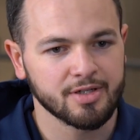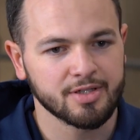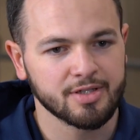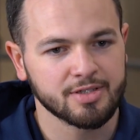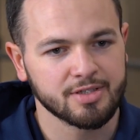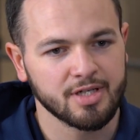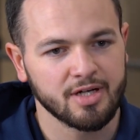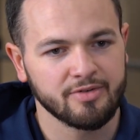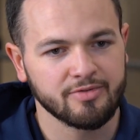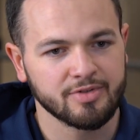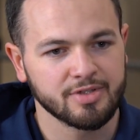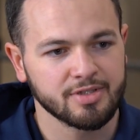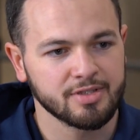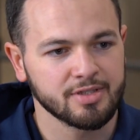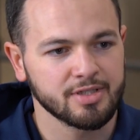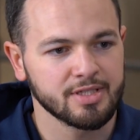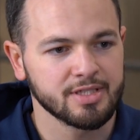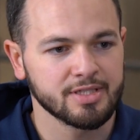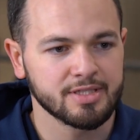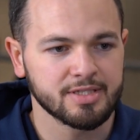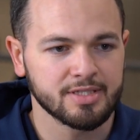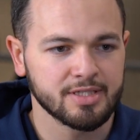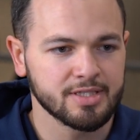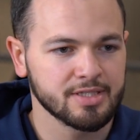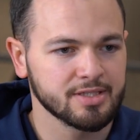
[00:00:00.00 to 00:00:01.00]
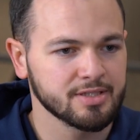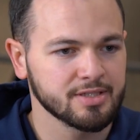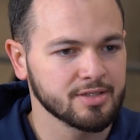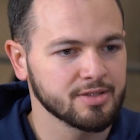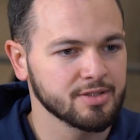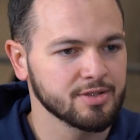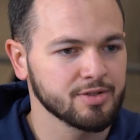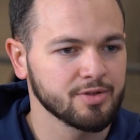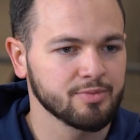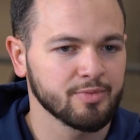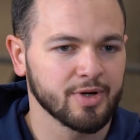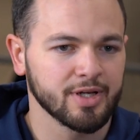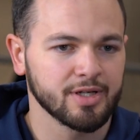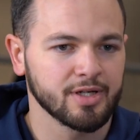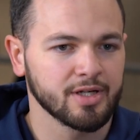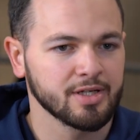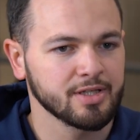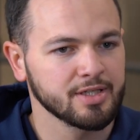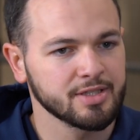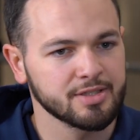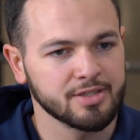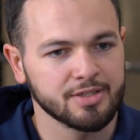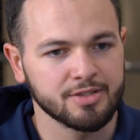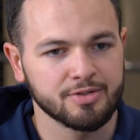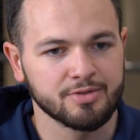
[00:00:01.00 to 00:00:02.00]
because obviously in season you might not
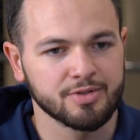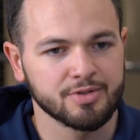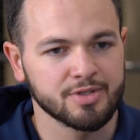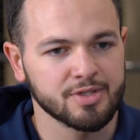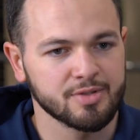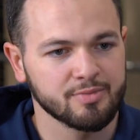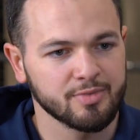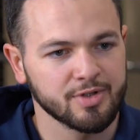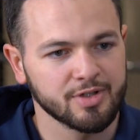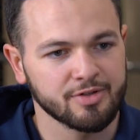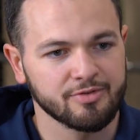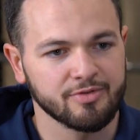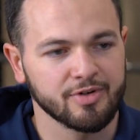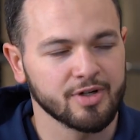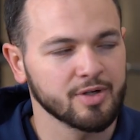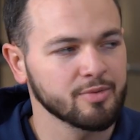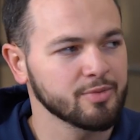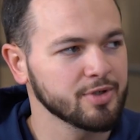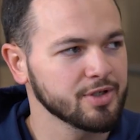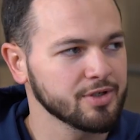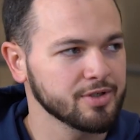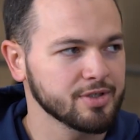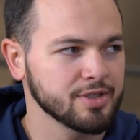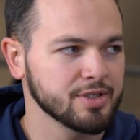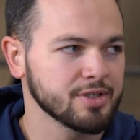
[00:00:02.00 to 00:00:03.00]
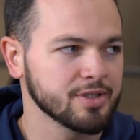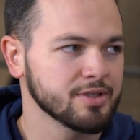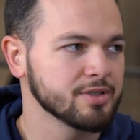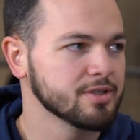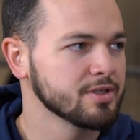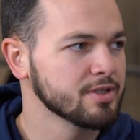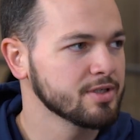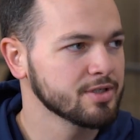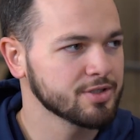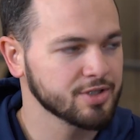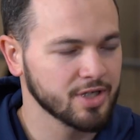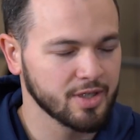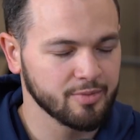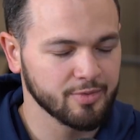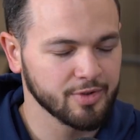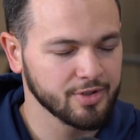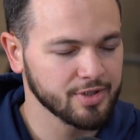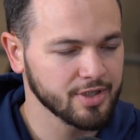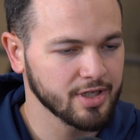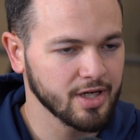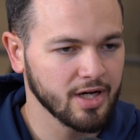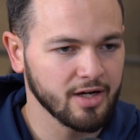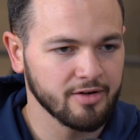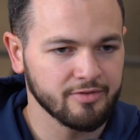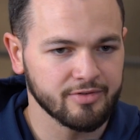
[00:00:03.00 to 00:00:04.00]
need to use as much variability, trying to build
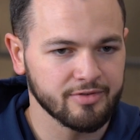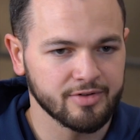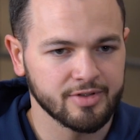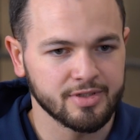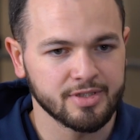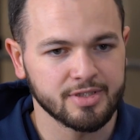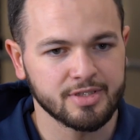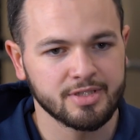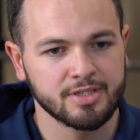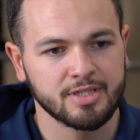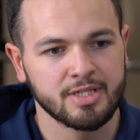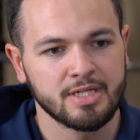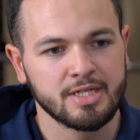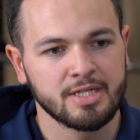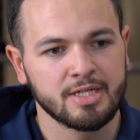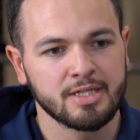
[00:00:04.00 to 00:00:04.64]
the confidence.